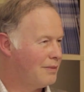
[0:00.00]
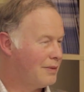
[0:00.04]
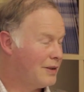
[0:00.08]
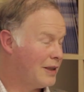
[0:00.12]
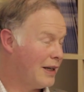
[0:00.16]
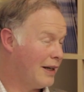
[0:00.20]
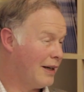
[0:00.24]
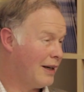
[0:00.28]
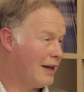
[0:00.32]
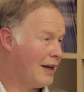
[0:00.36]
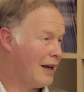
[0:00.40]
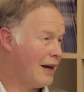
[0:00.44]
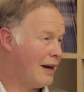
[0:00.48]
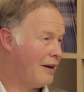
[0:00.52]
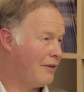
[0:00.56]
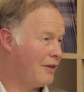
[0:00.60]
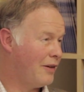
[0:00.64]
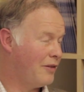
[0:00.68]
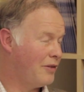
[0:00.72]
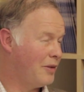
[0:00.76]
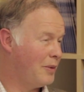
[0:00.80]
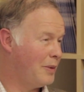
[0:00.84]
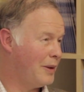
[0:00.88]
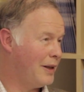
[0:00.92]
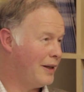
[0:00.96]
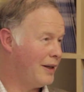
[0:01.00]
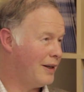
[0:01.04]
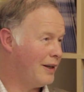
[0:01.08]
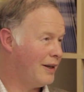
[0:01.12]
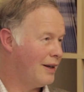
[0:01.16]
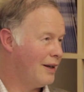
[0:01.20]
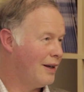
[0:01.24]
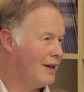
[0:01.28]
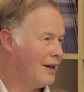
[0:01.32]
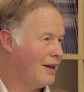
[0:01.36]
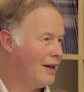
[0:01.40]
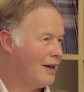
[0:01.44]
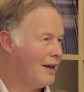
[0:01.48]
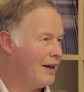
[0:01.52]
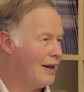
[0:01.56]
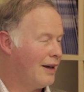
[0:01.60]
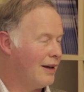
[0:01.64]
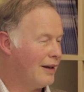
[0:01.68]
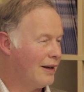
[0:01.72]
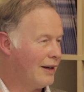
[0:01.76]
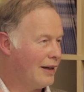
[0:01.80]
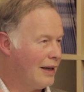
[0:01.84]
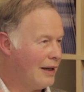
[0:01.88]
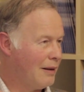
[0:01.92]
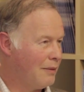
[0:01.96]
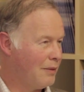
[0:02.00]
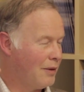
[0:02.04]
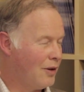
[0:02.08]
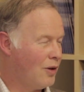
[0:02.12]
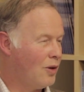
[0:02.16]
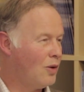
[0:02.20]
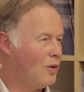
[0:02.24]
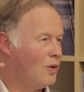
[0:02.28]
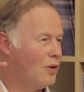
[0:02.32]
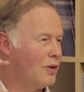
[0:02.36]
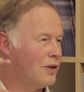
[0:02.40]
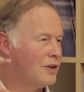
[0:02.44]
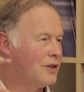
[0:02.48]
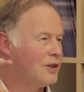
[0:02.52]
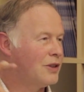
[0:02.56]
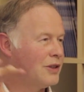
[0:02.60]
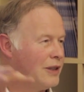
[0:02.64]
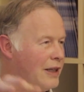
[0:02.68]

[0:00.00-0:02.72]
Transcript: take care of everybody, and keep the whole